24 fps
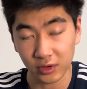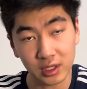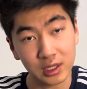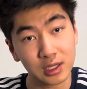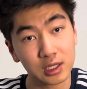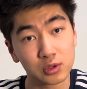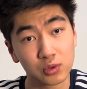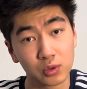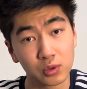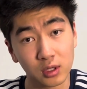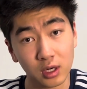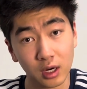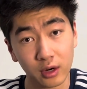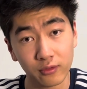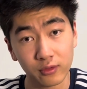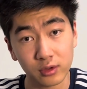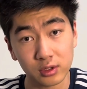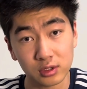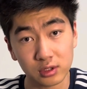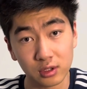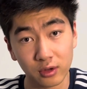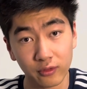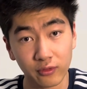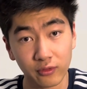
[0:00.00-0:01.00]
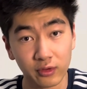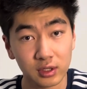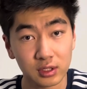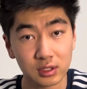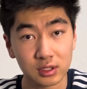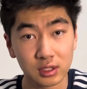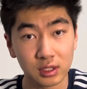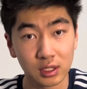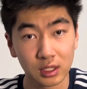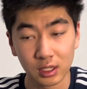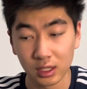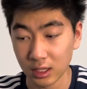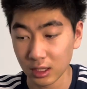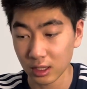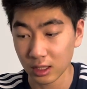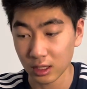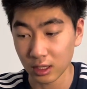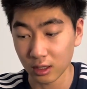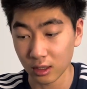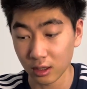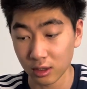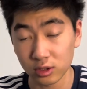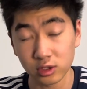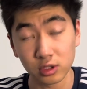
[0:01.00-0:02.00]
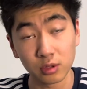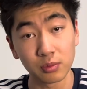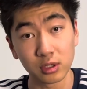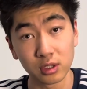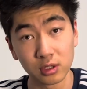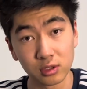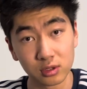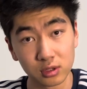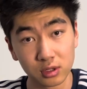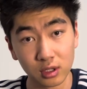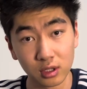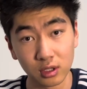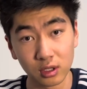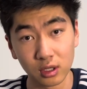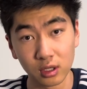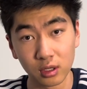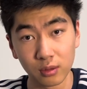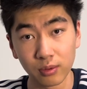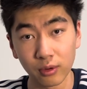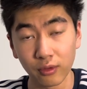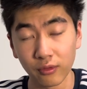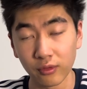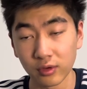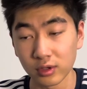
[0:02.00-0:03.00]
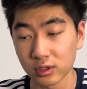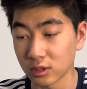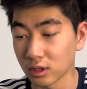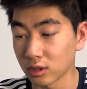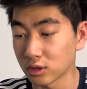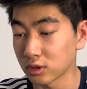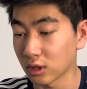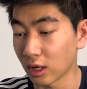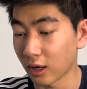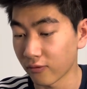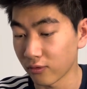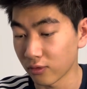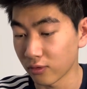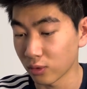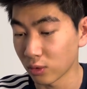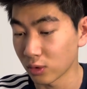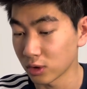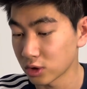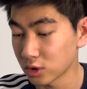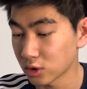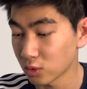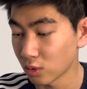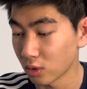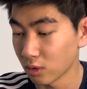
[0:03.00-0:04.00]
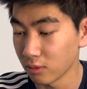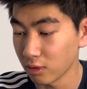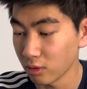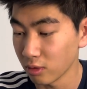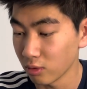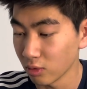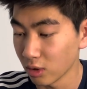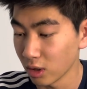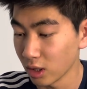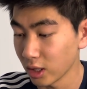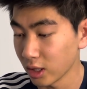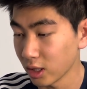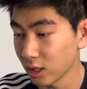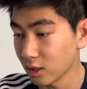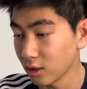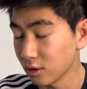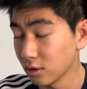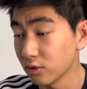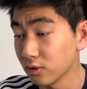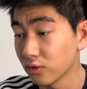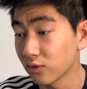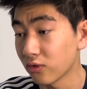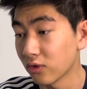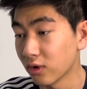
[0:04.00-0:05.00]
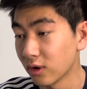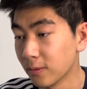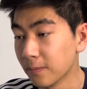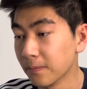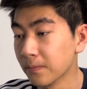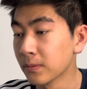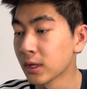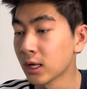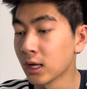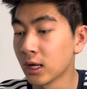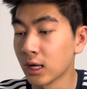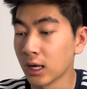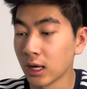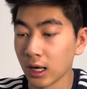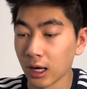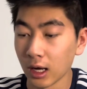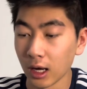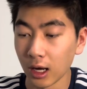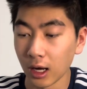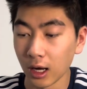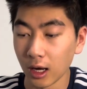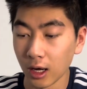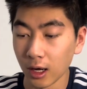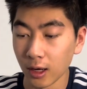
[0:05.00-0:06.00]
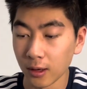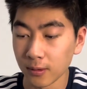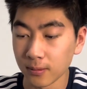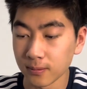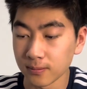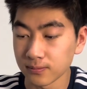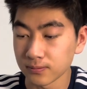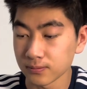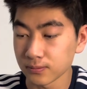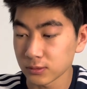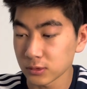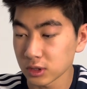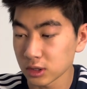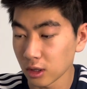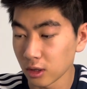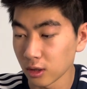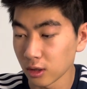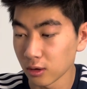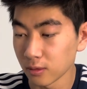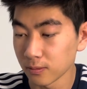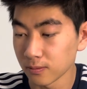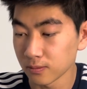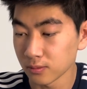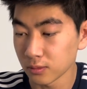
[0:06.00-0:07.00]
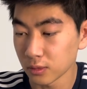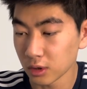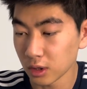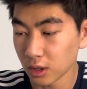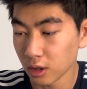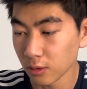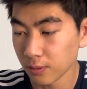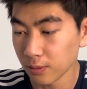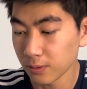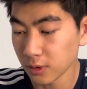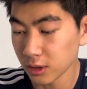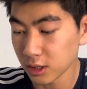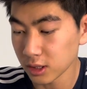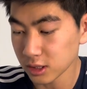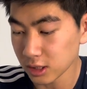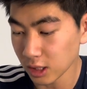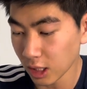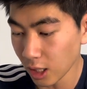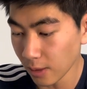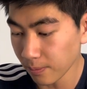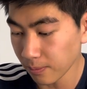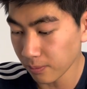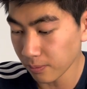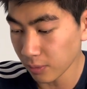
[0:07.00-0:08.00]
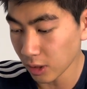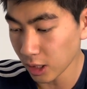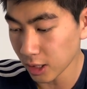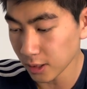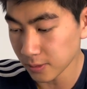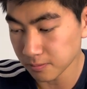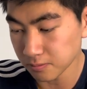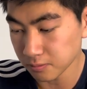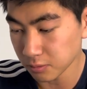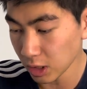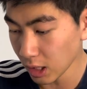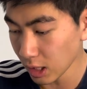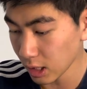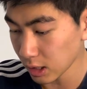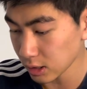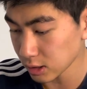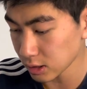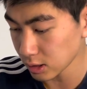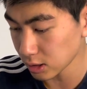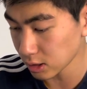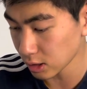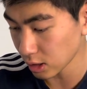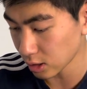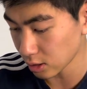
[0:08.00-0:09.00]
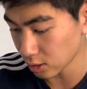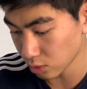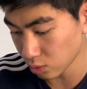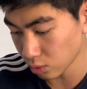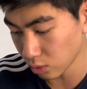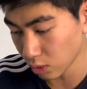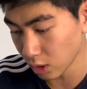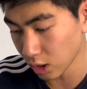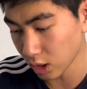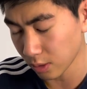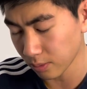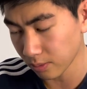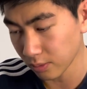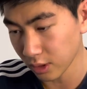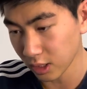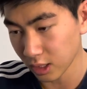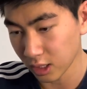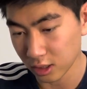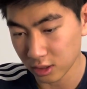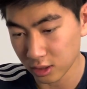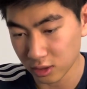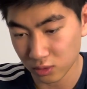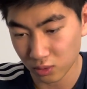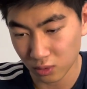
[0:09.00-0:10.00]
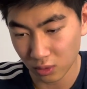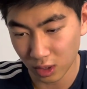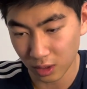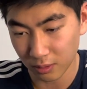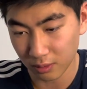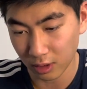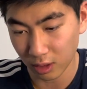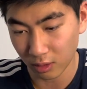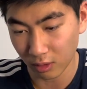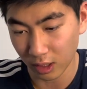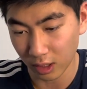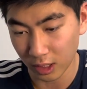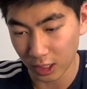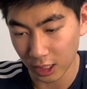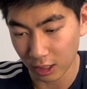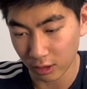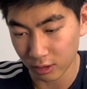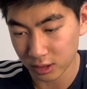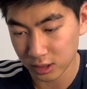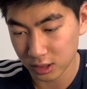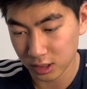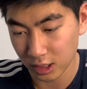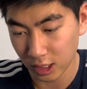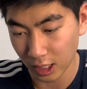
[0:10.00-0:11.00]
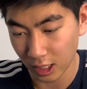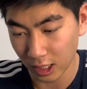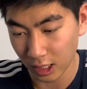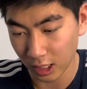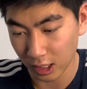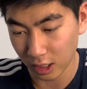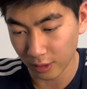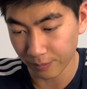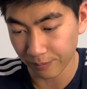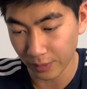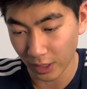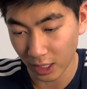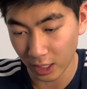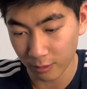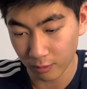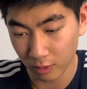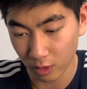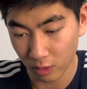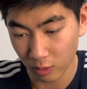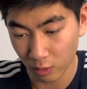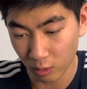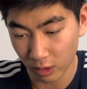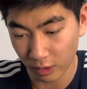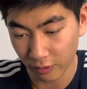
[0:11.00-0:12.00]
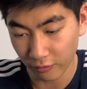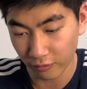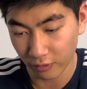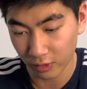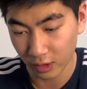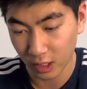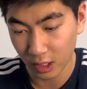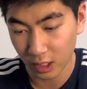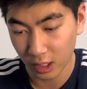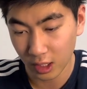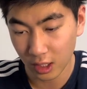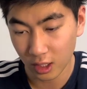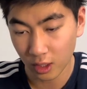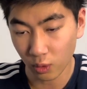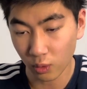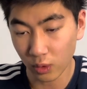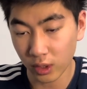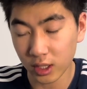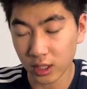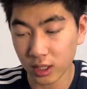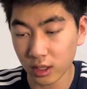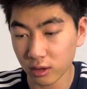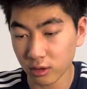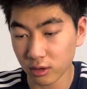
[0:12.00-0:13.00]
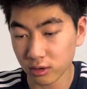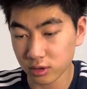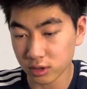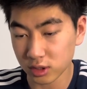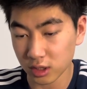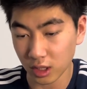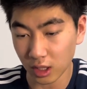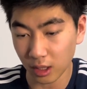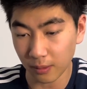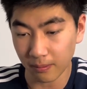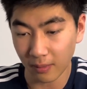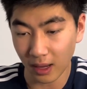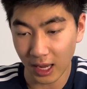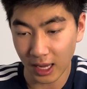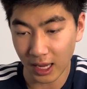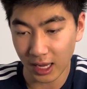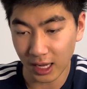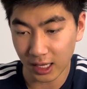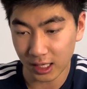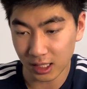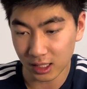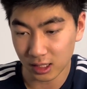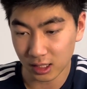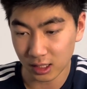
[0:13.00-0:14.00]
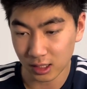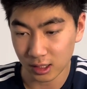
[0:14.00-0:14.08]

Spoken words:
this recovery service can also be used on a previous hard drive, which will be really useful. So I'm gonna open this up, but yeah, as I said, it's really big. It's really big right now. It's compatible with Windows, Mac,